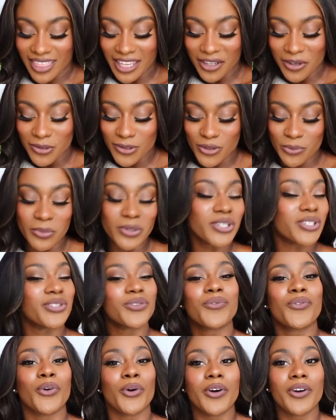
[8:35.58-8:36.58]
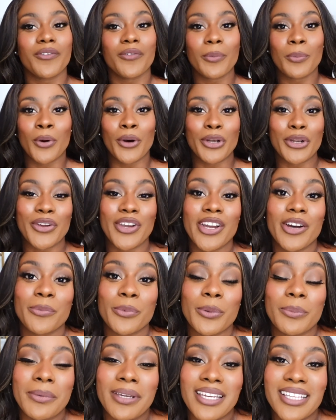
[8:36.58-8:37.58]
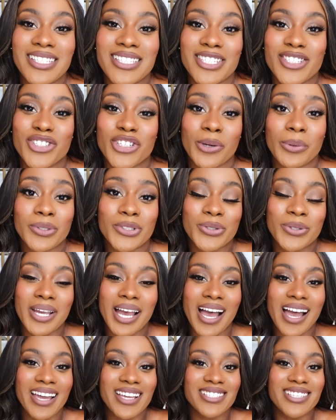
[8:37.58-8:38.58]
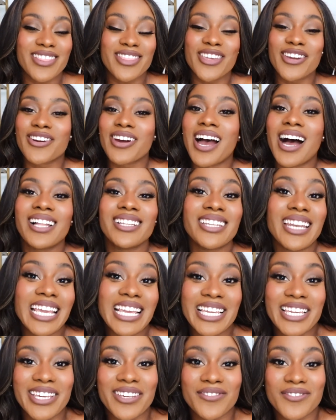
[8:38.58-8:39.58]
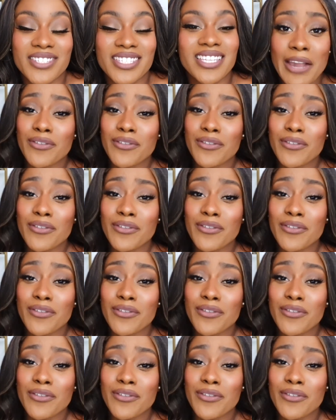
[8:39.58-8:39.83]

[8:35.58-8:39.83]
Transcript: thank you so much to Sephora for partnering up with me to share with you guys their holiday gifts.